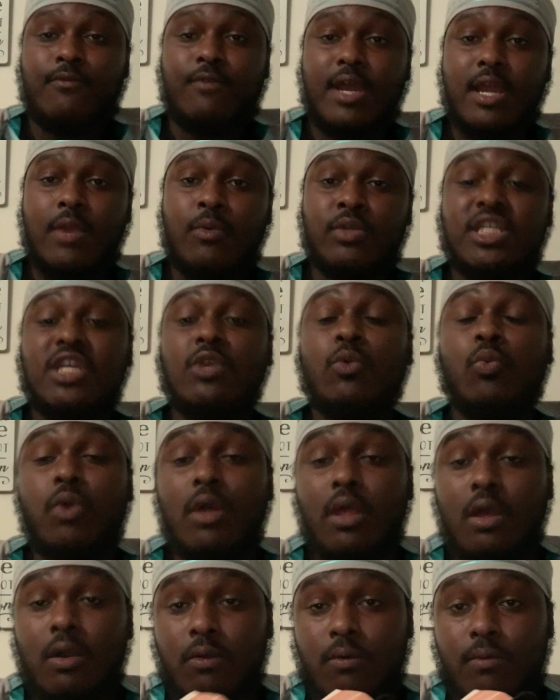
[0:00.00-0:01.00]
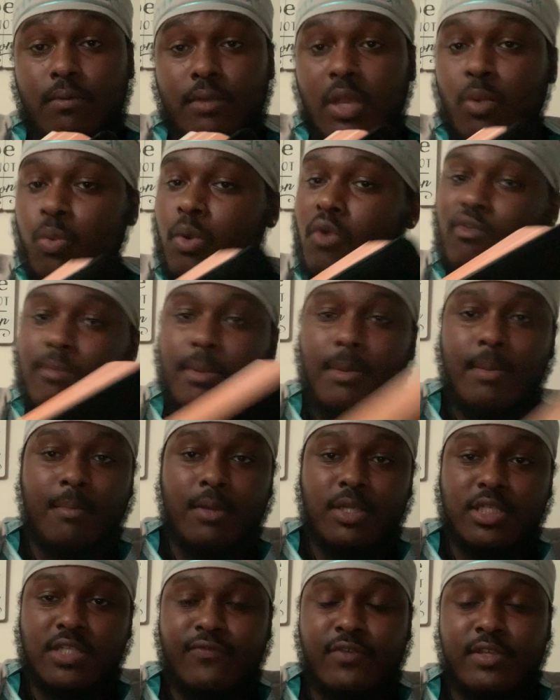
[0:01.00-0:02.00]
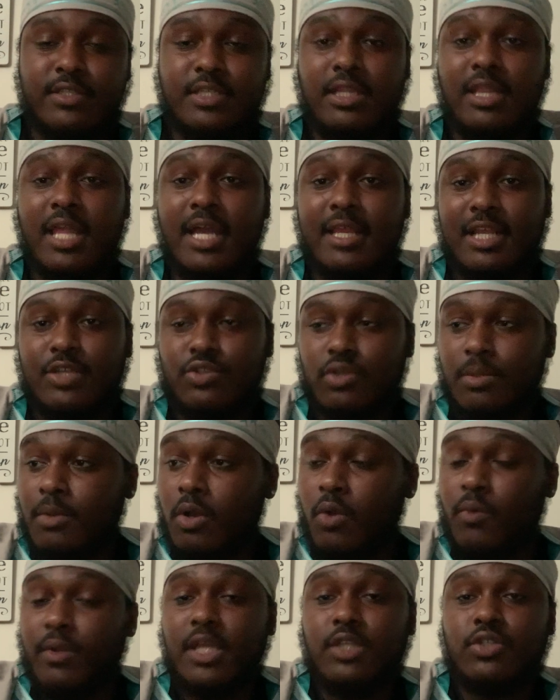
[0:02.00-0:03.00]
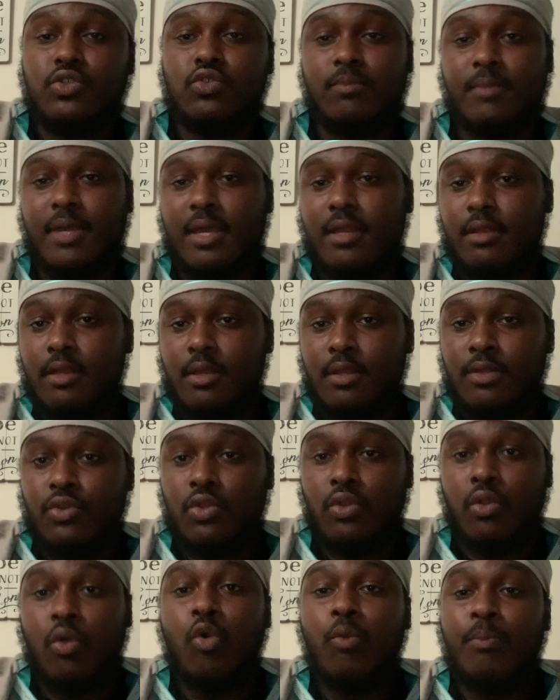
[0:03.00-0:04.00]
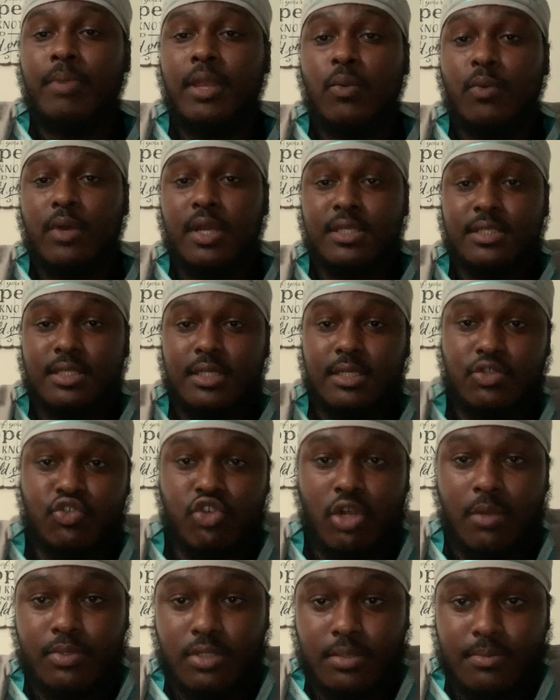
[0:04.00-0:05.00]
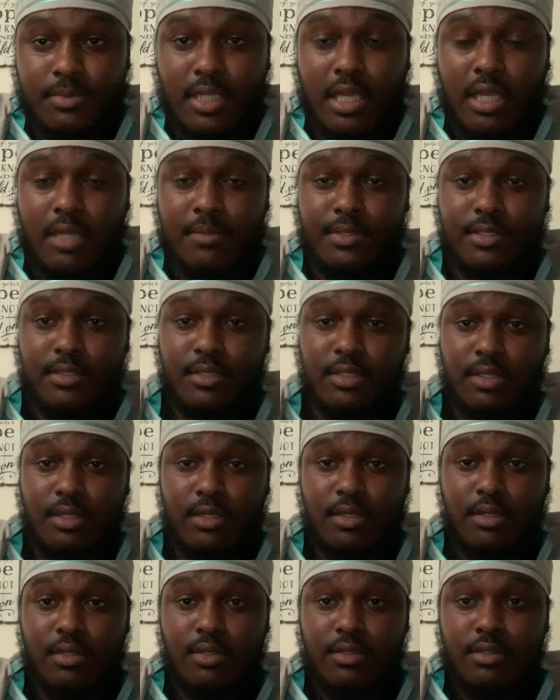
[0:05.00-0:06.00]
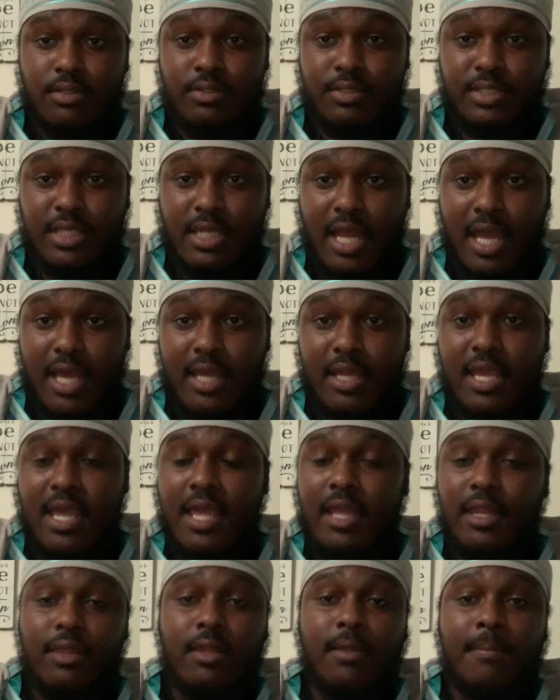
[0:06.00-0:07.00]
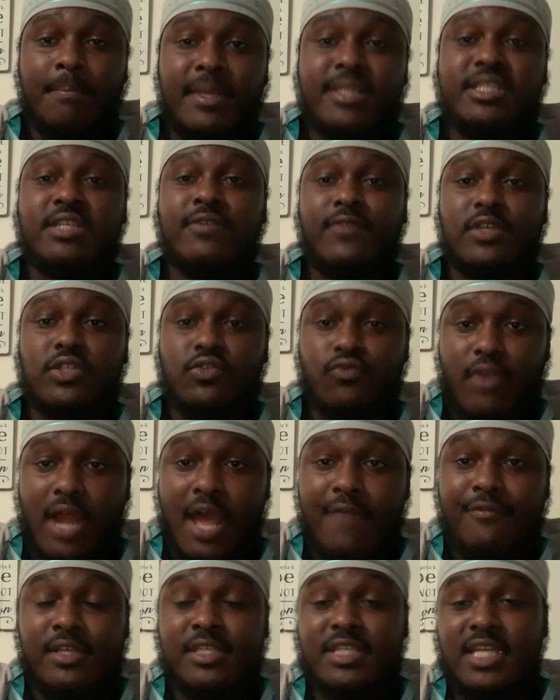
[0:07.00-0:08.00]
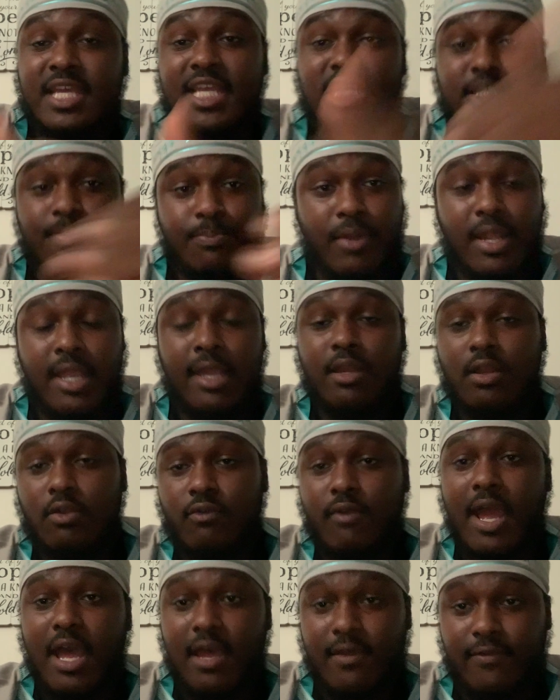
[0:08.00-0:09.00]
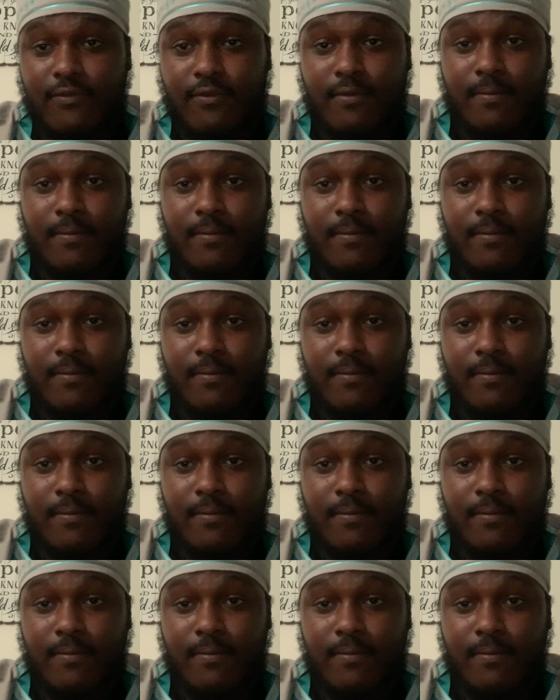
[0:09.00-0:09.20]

Right? Which he will. He will remember mercy for you like. That's what I'm going into, man. The Lord be with us in the troublesome times. See that? In the midst of his wrath, because he's bringing the wrath.